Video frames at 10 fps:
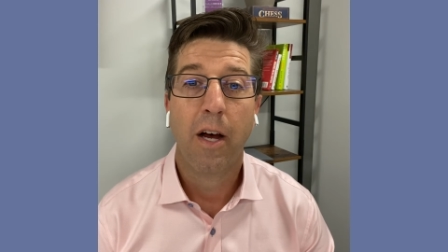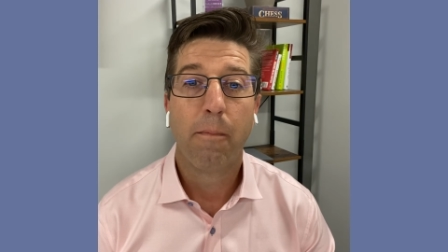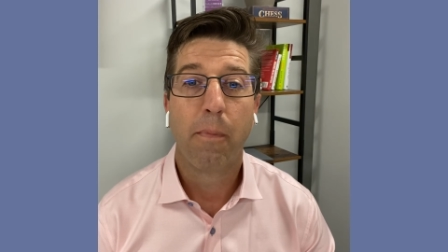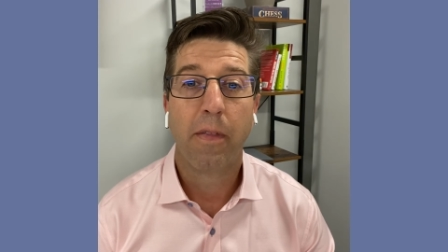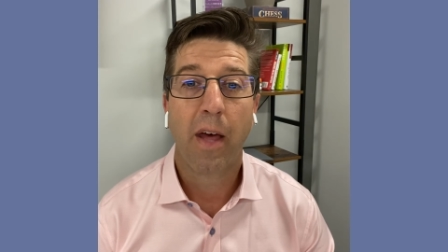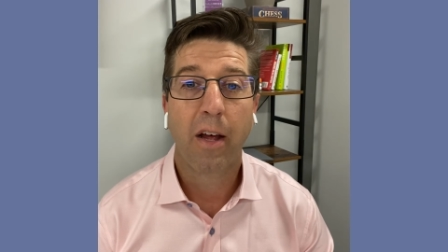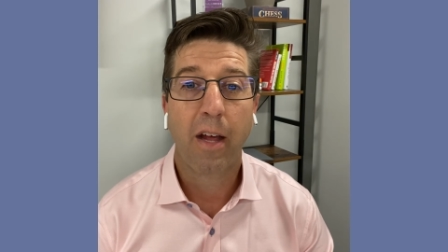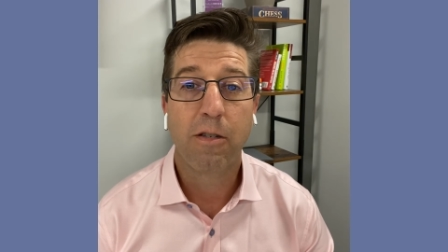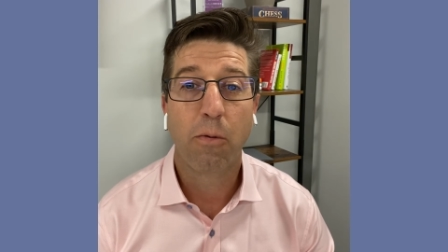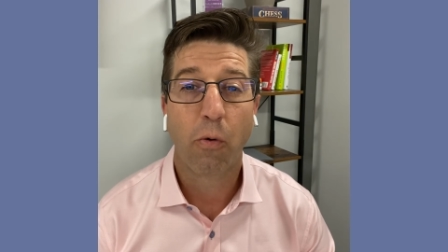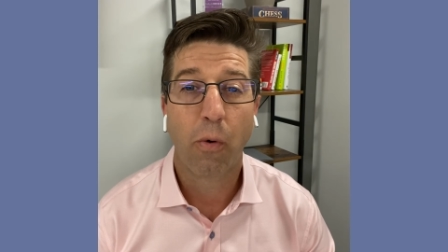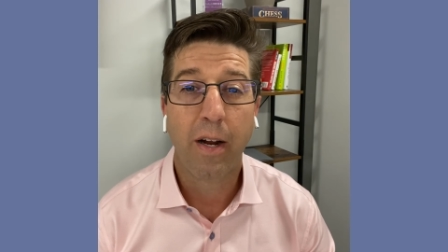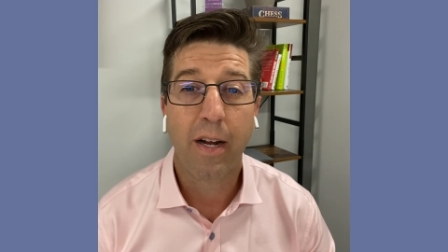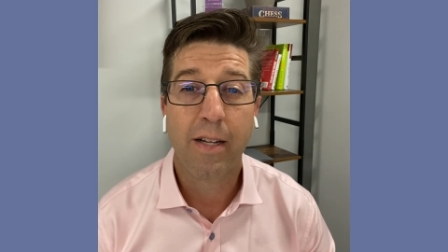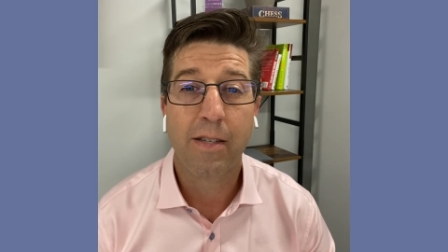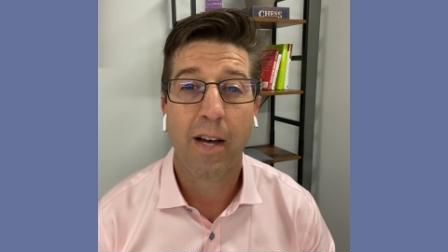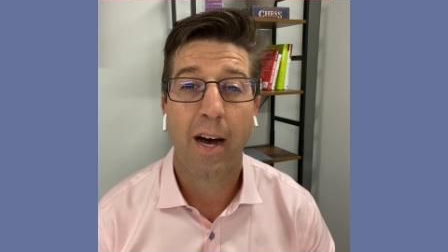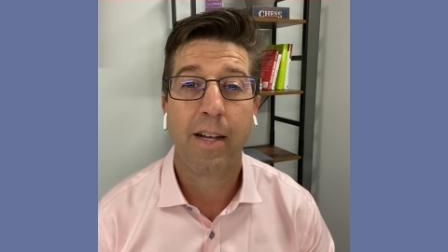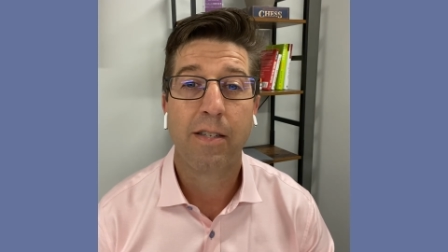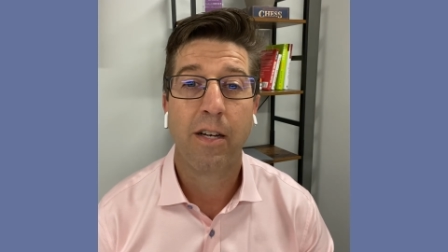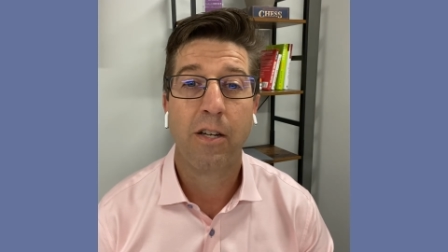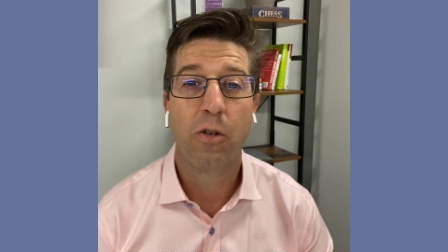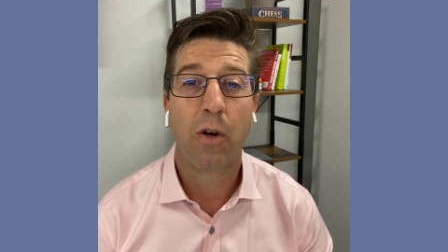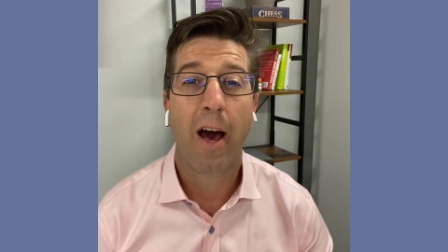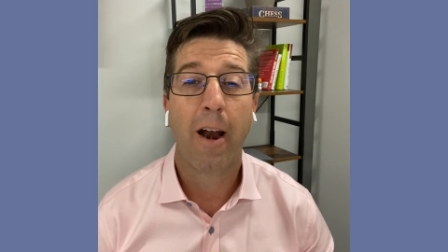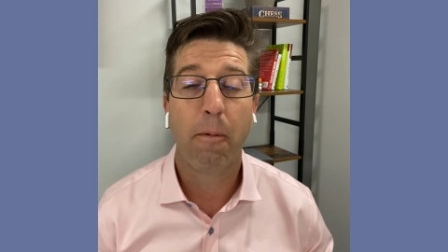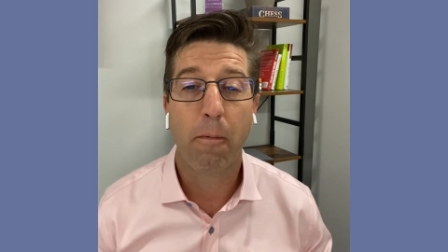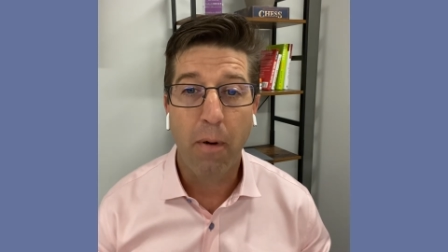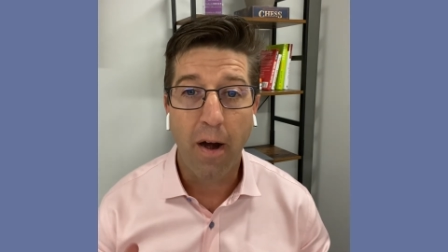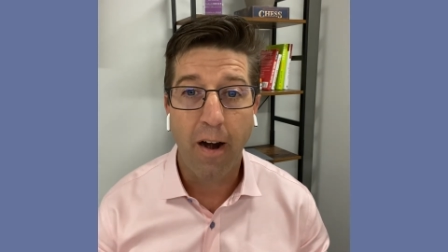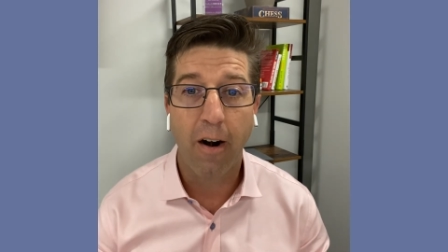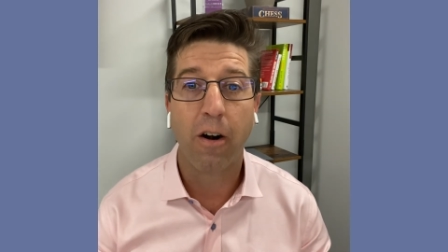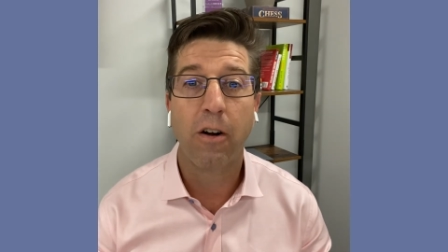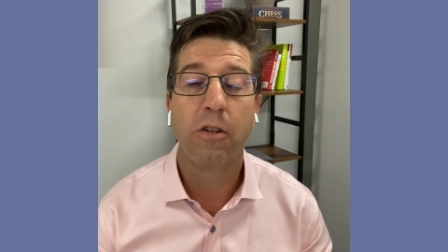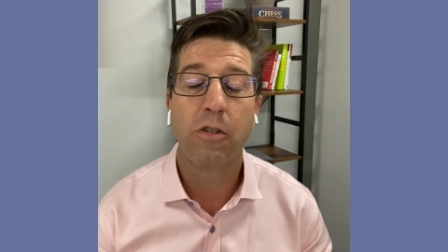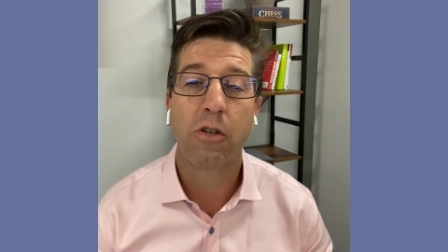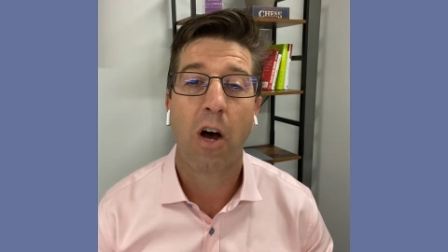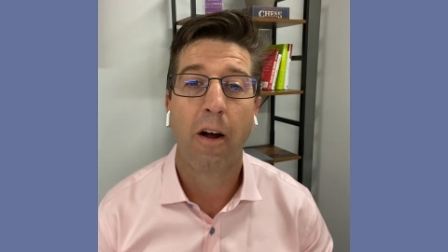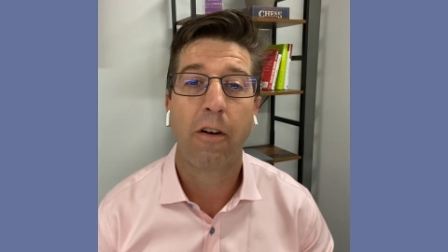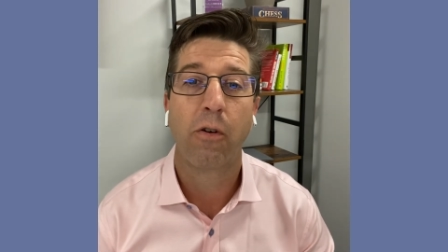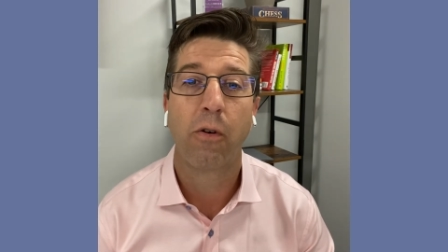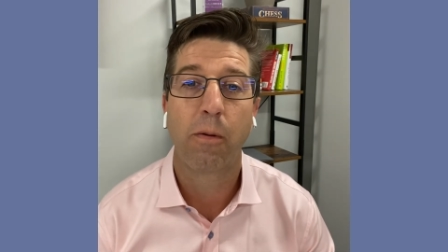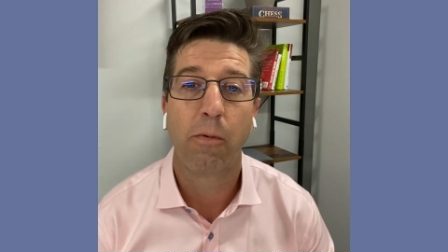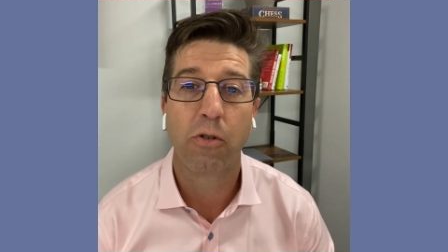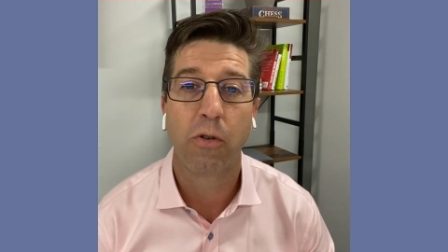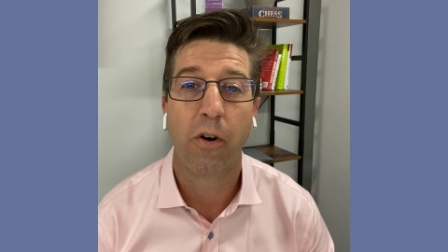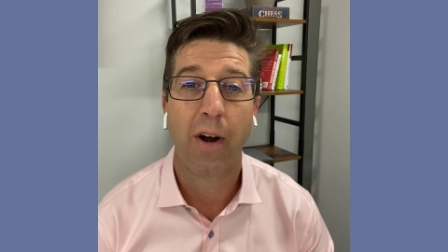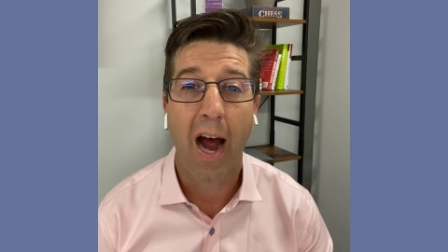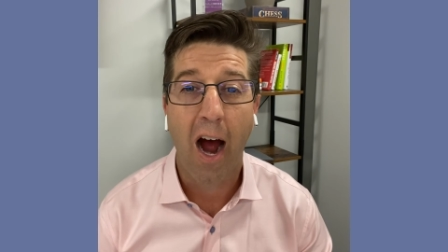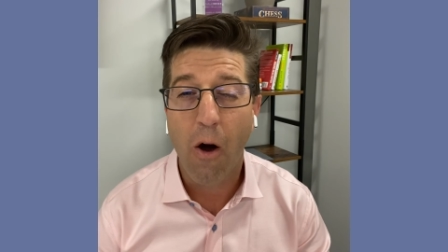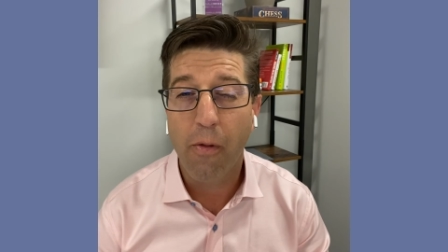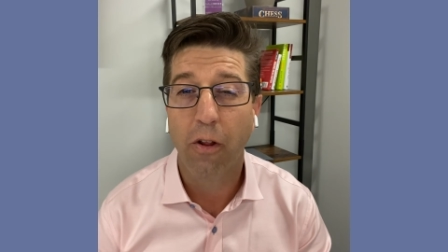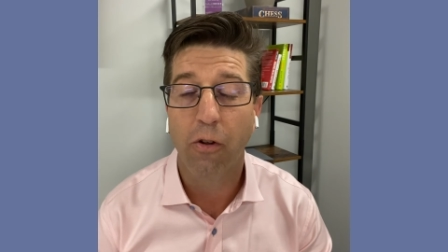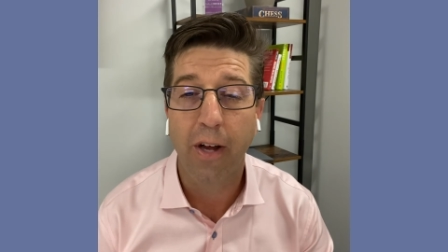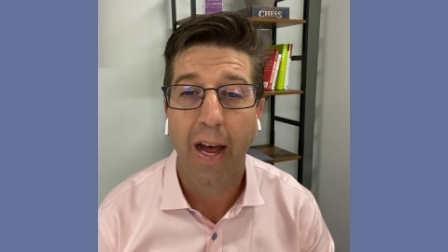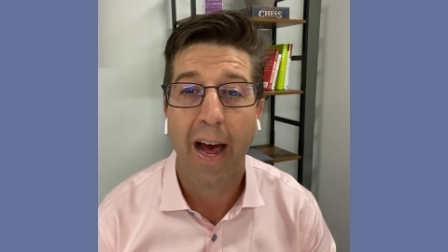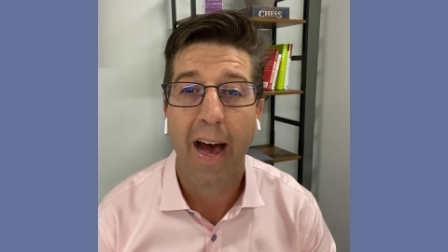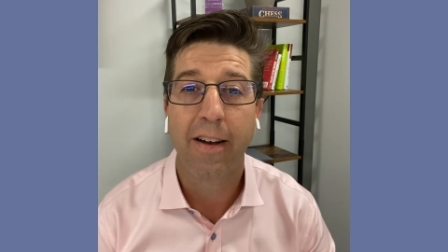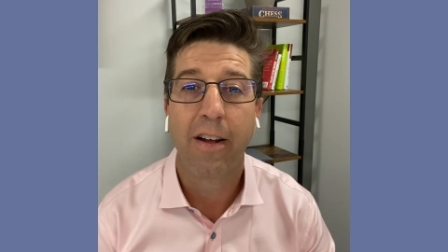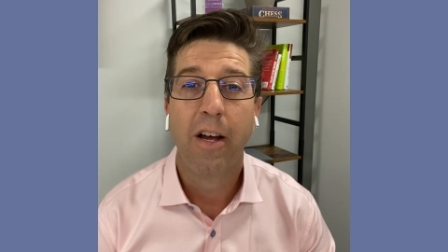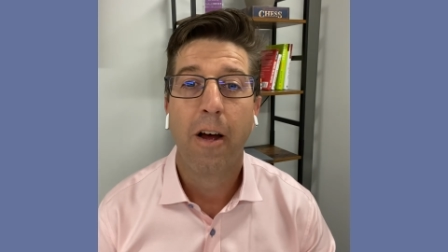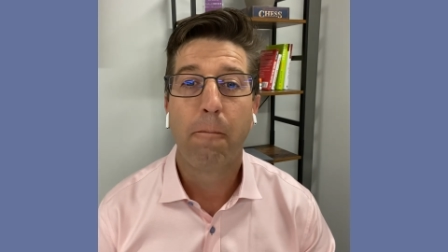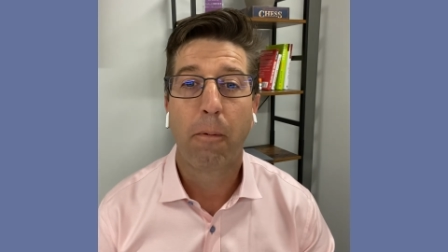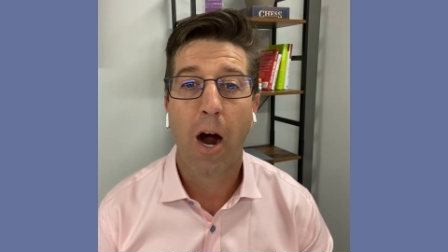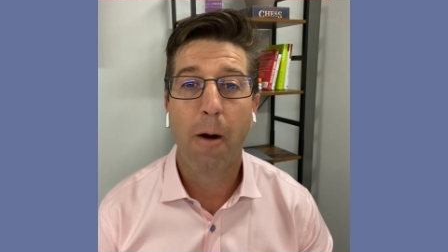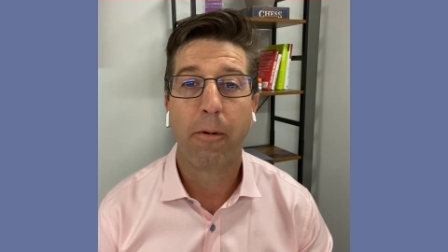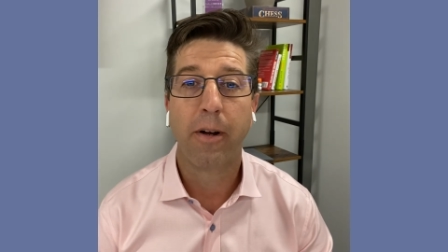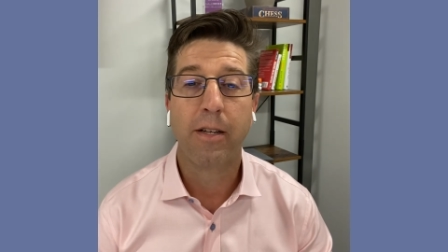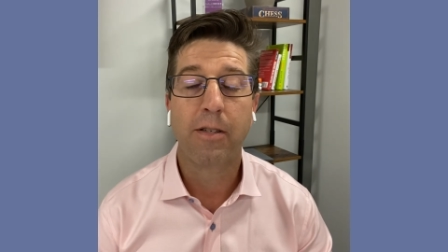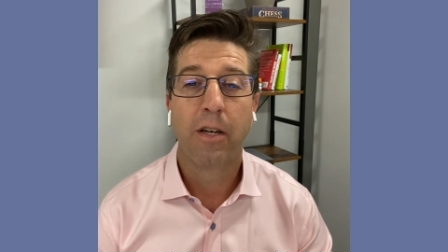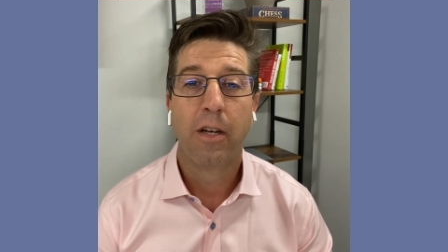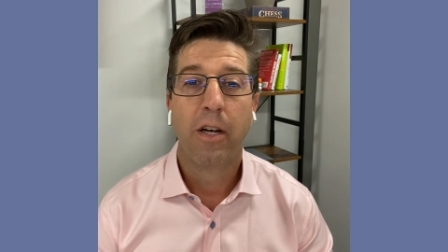But that'll give you some great insights into how to prepare to talk to a commercial lender, how they look at properties,